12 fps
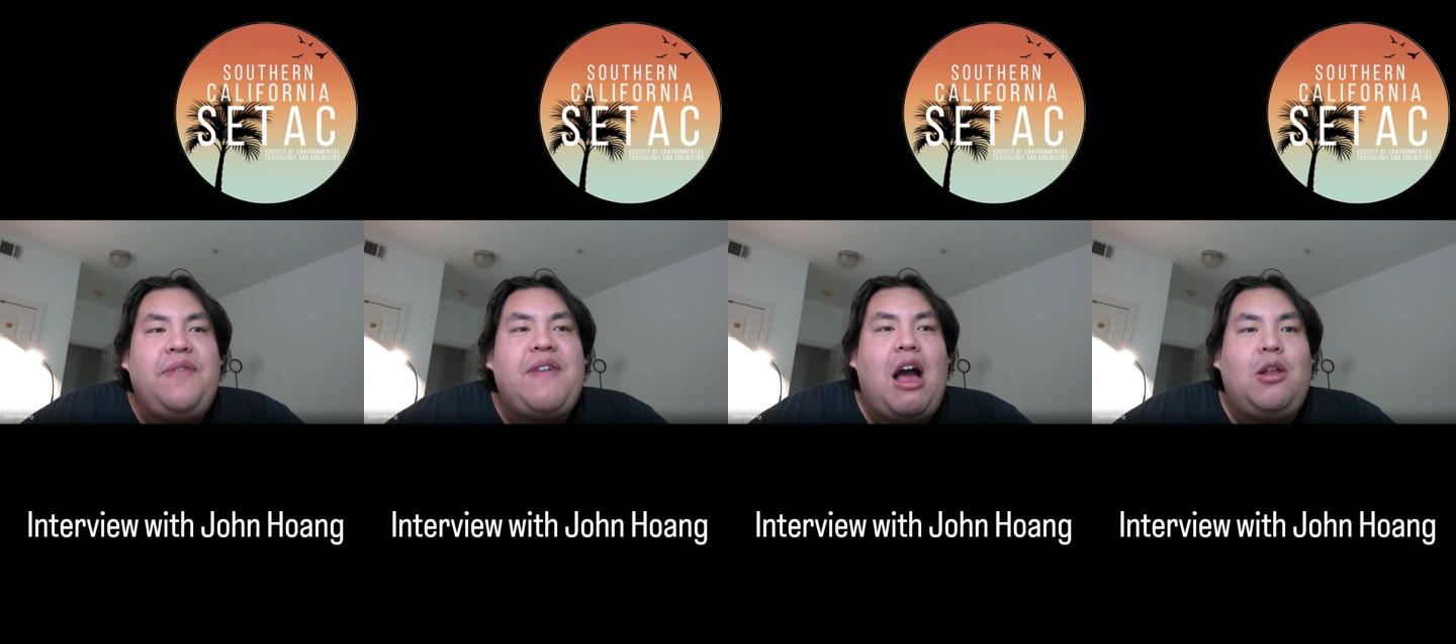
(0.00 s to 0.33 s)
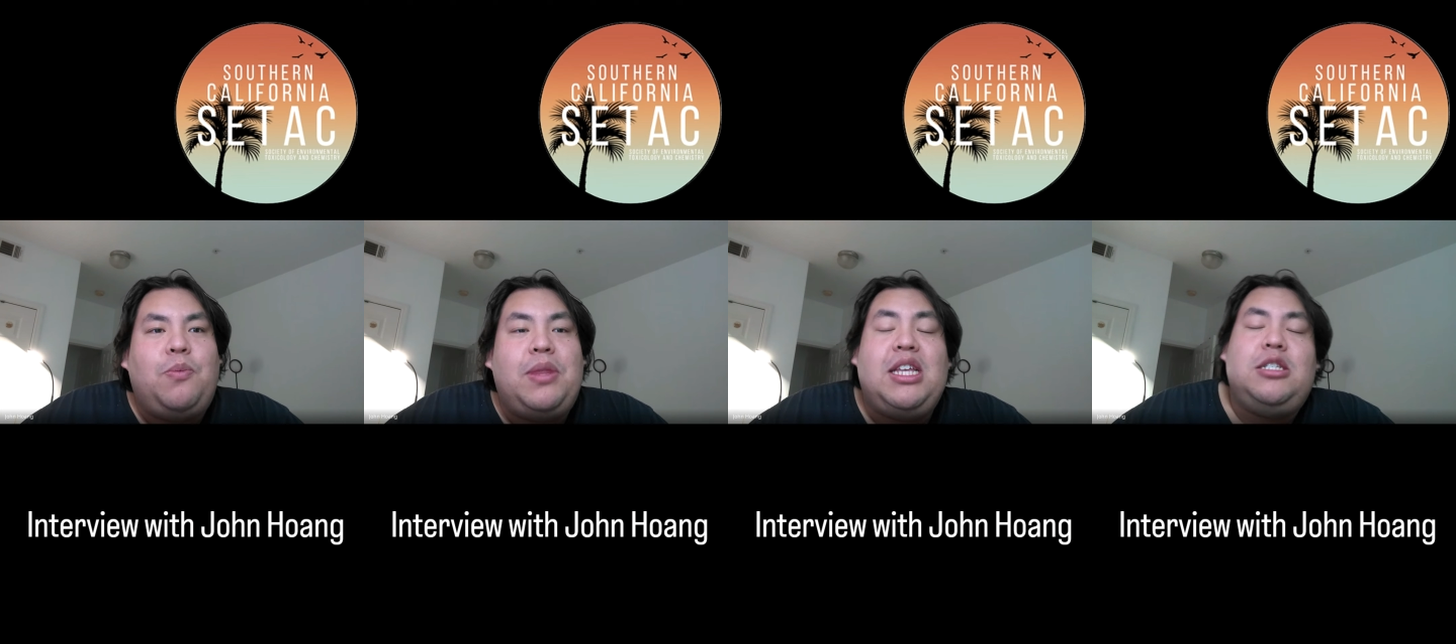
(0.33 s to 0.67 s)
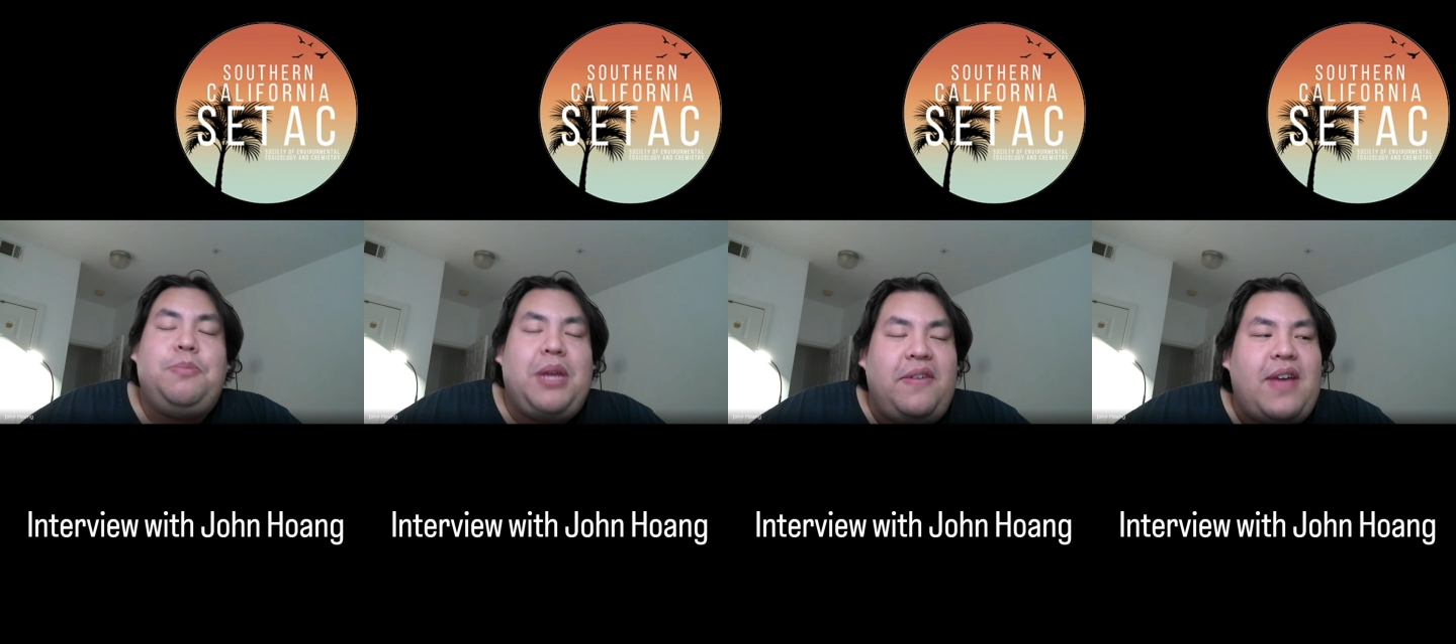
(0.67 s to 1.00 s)
found with this
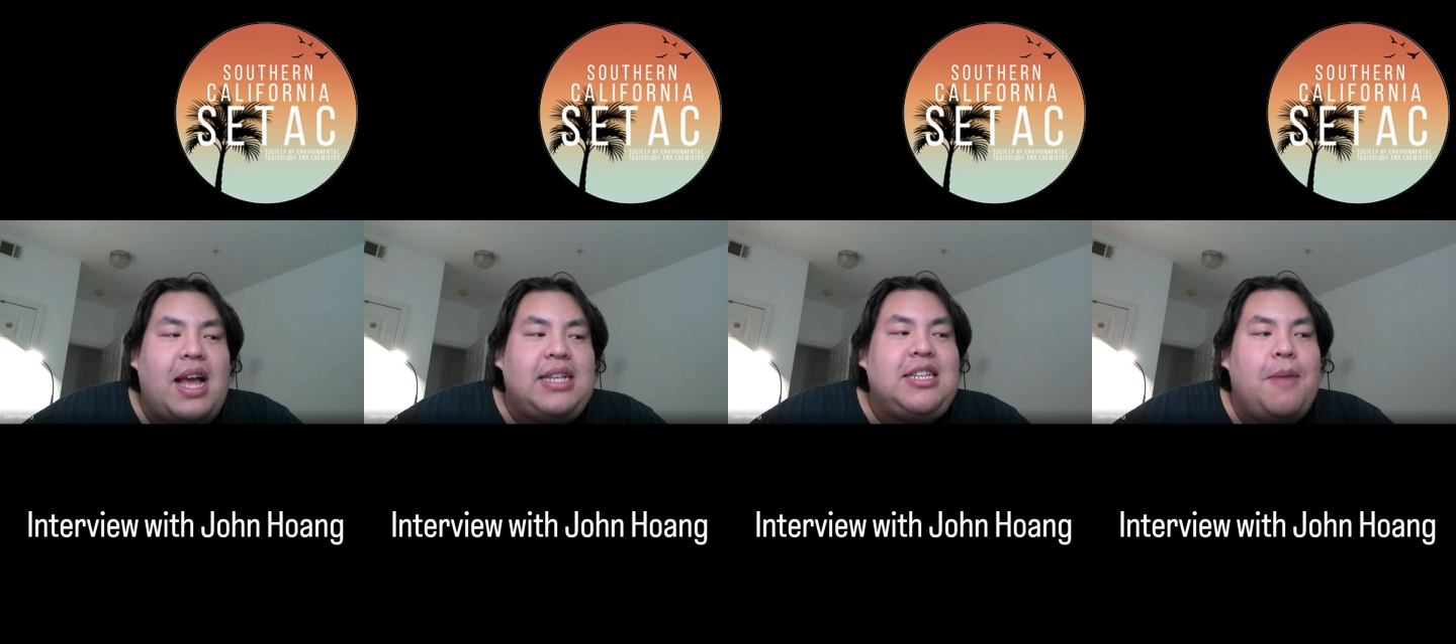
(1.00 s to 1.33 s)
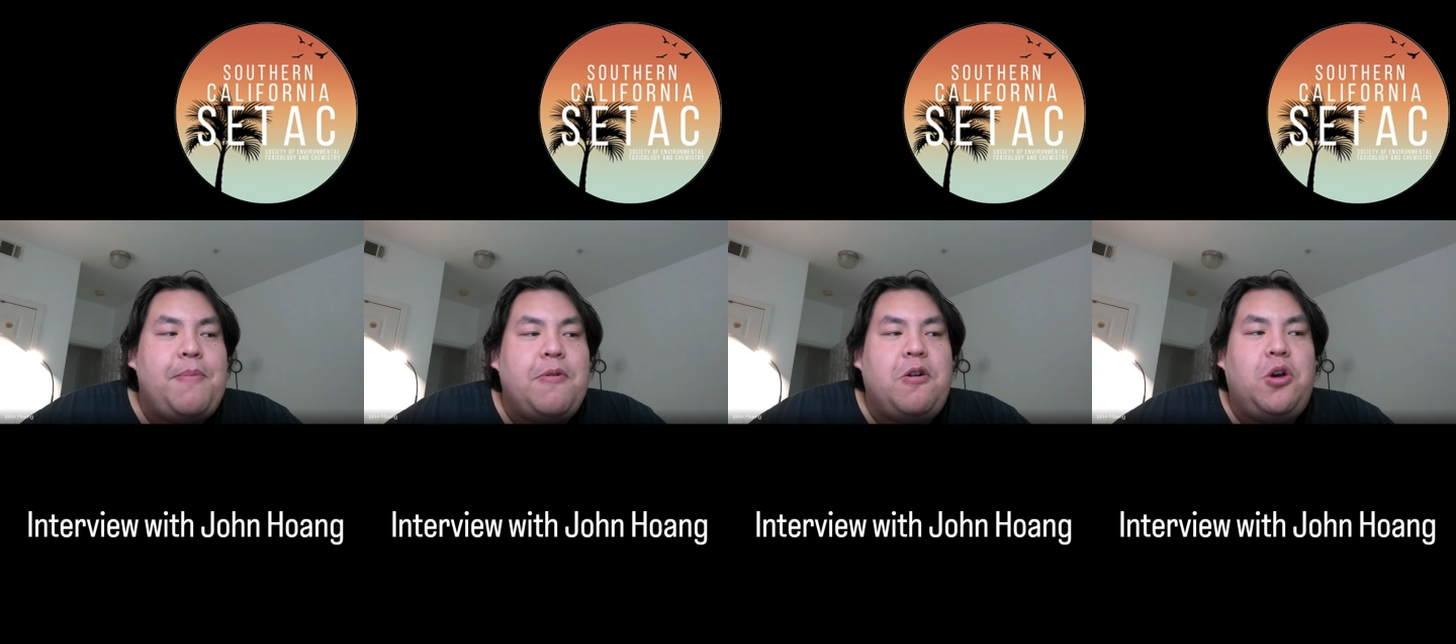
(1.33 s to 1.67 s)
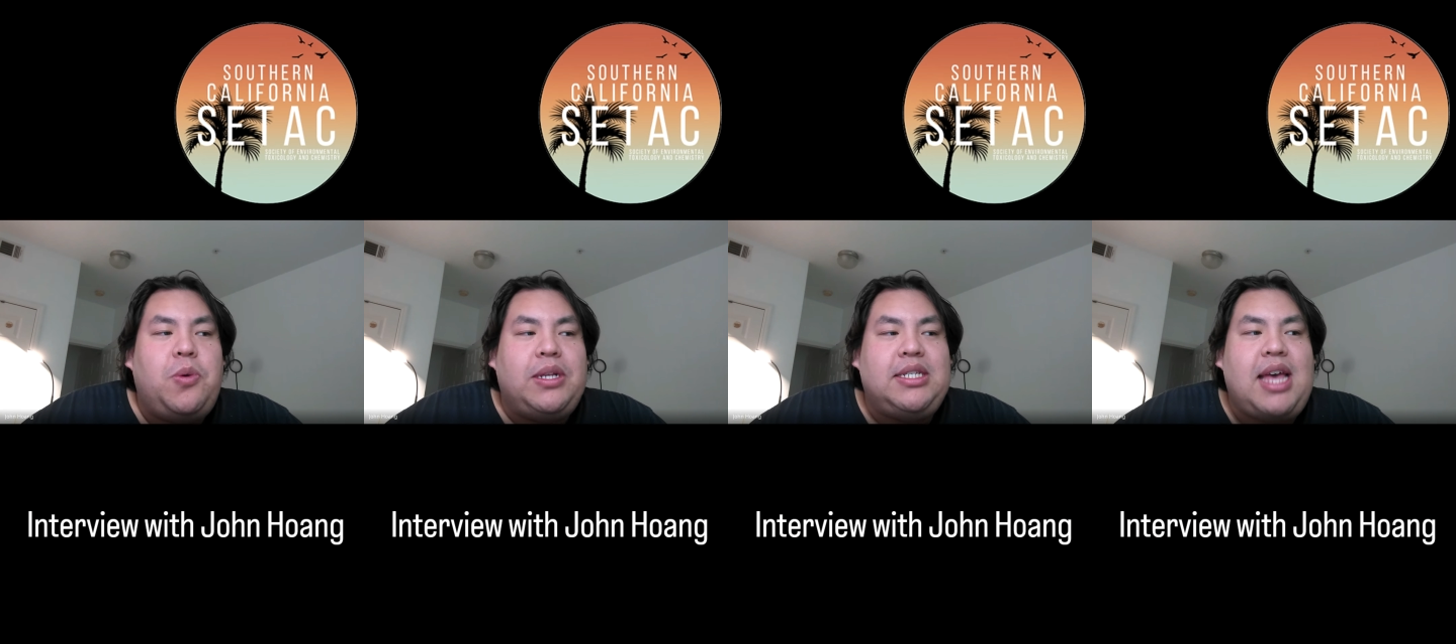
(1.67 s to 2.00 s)
PFAS chemical
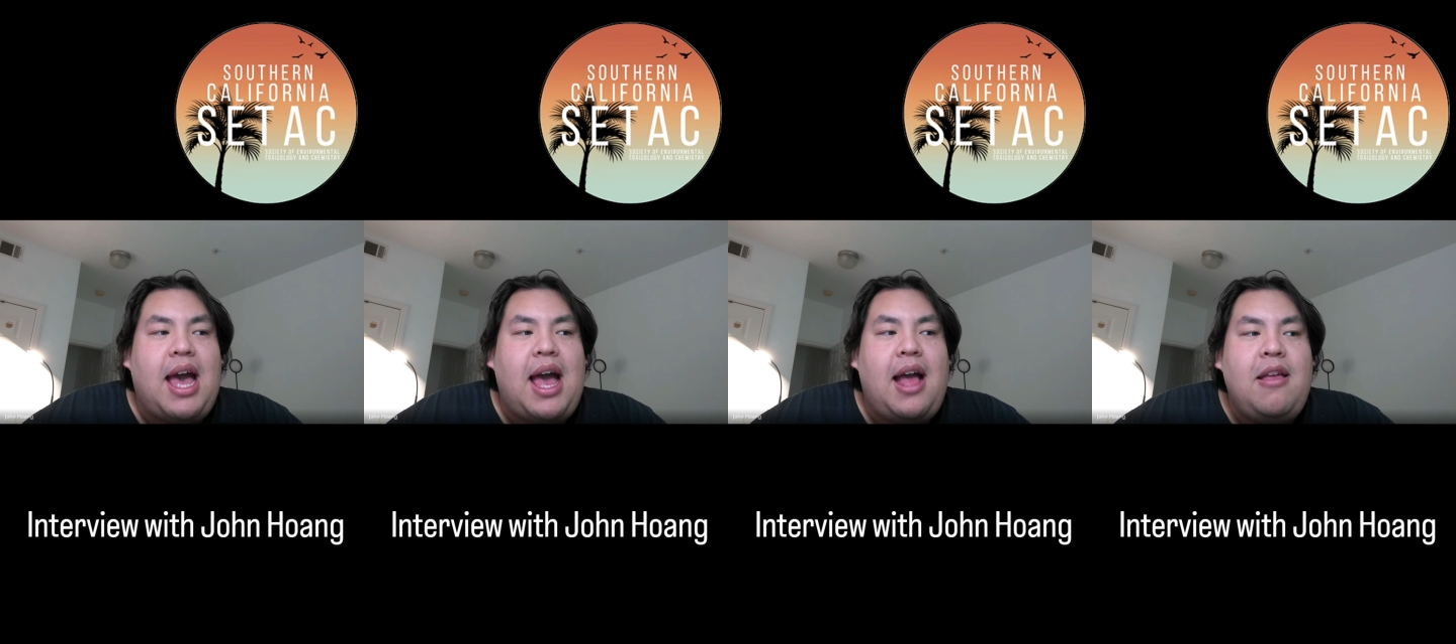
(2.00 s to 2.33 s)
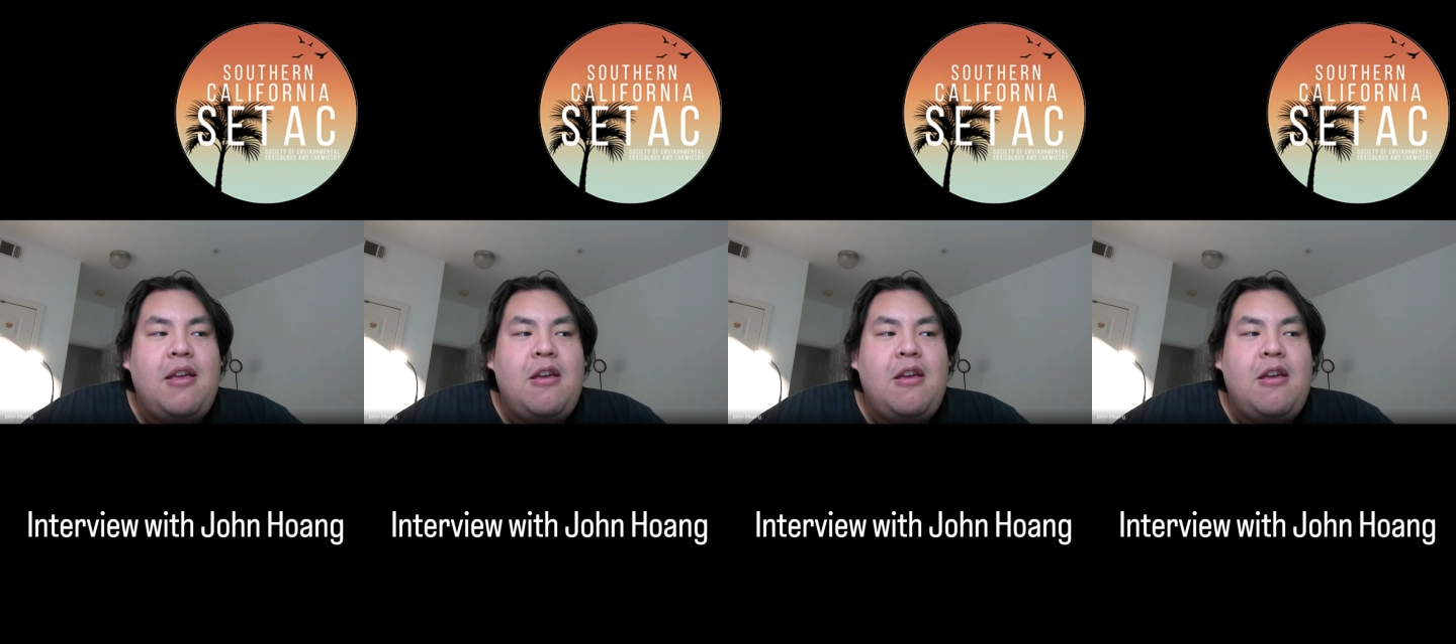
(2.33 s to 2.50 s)
was that